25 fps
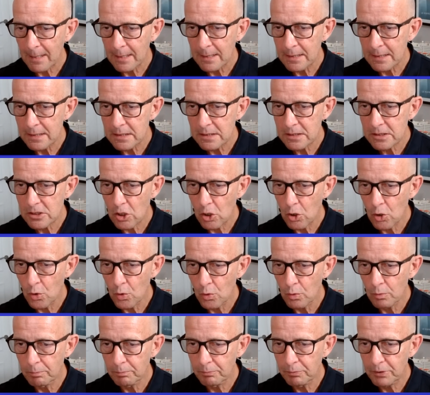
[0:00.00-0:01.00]

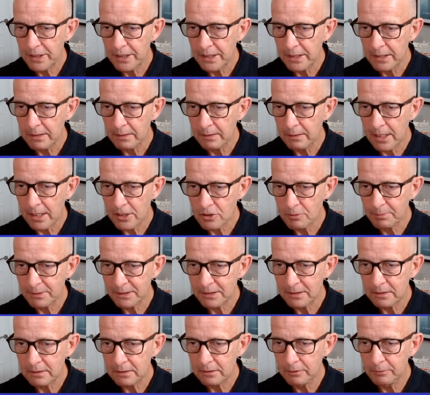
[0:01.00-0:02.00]
So pretty casual, but
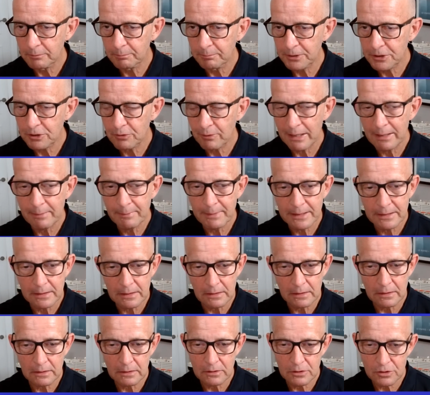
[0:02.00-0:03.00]
you're right. I
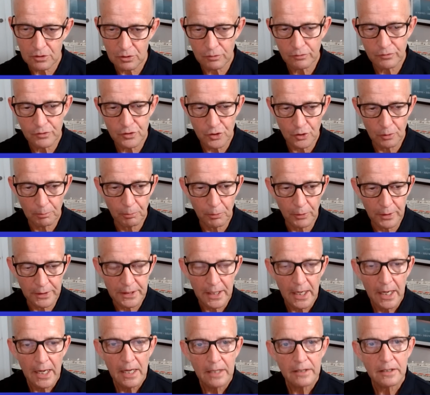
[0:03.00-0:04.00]
mean, sort of to your point,
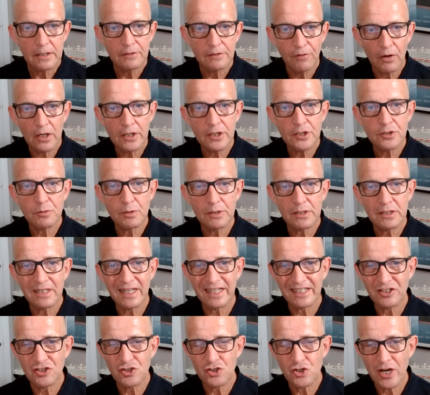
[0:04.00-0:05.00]
the advantage with
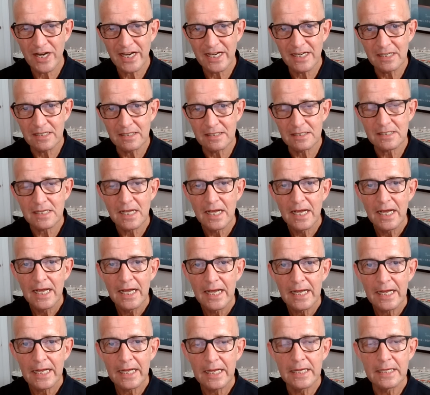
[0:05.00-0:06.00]
trainers
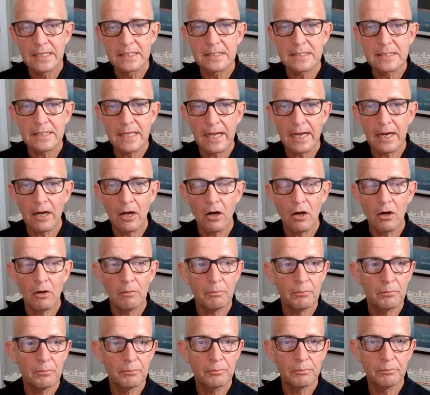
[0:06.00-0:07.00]
is they are,
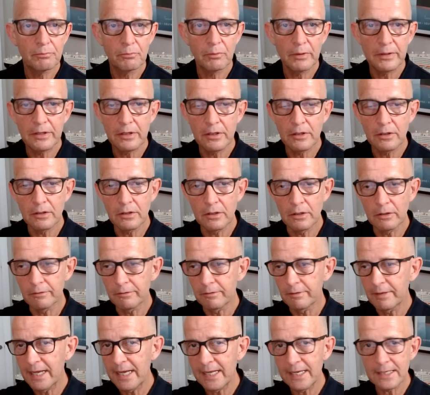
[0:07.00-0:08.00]
whether
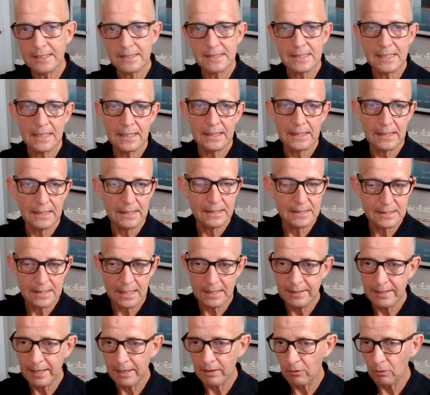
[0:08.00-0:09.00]
you head outside or inside,
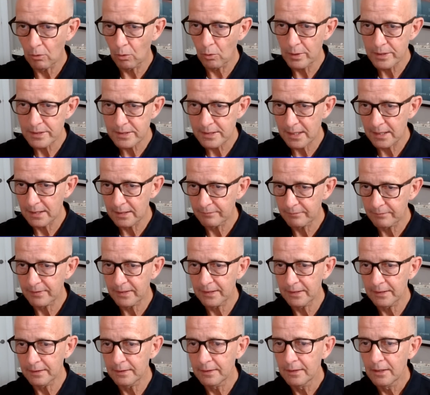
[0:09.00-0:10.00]
they're always kind of
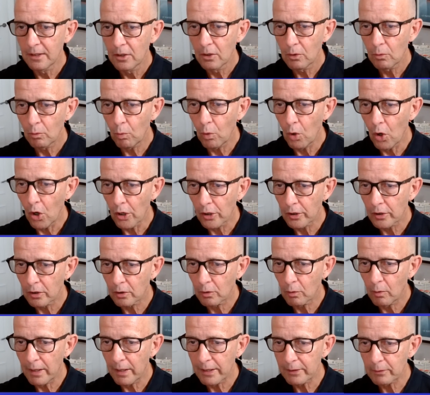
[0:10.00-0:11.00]
gonna work
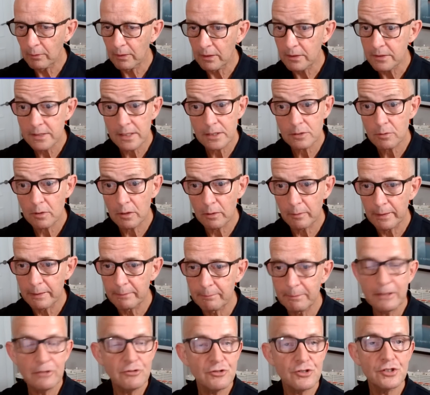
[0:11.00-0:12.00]
quite well. So that's what I wear. It'd be
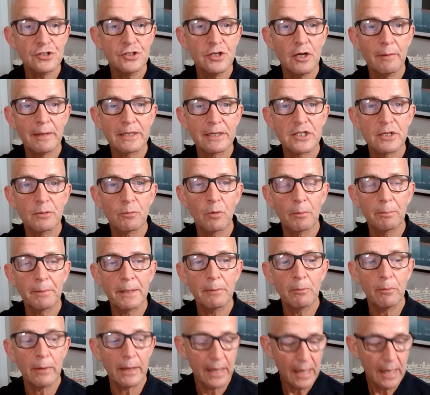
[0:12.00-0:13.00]
interesting to know actually what people wear.